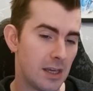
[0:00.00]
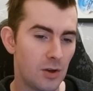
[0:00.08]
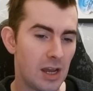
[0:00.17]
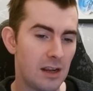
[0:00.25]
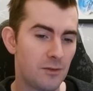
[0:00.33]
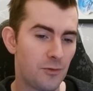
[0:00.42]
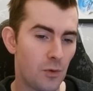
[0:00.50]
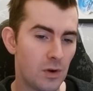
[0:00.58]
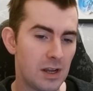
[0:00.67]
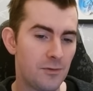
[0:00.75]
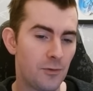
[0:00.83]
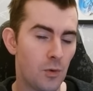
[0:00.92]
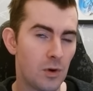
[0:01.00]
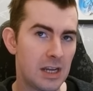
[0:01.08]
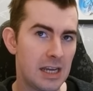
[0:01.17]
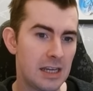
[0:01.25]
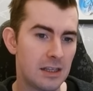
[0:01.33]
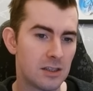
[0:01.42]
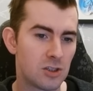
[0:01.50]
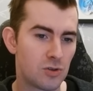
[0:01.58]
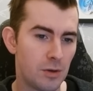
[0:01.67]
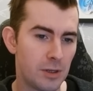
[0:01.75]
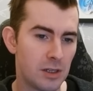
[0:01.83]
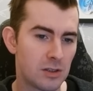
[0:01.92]
You're getting 40/40
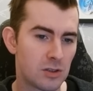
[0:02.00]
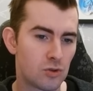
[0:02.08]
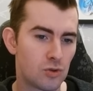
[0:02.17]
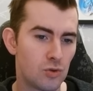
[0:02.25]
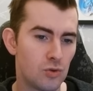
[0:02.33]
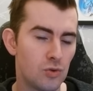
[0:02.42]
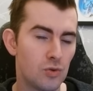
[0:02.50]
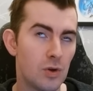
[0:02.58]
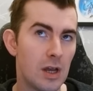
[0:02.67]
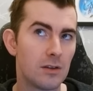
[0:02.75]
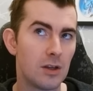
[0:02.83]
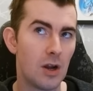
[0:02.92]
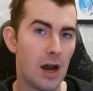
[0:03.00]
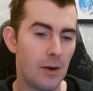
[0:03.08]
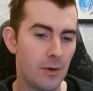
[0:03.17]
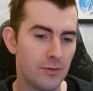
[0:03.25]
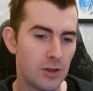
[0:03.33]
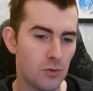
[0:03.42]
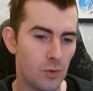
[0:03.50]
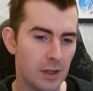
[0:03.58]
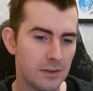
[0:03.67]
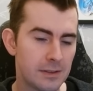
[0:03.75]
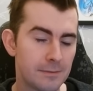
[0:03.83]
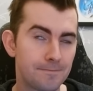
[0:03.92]
distributed to, however you
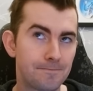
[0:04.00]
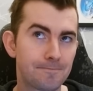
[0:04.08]
want,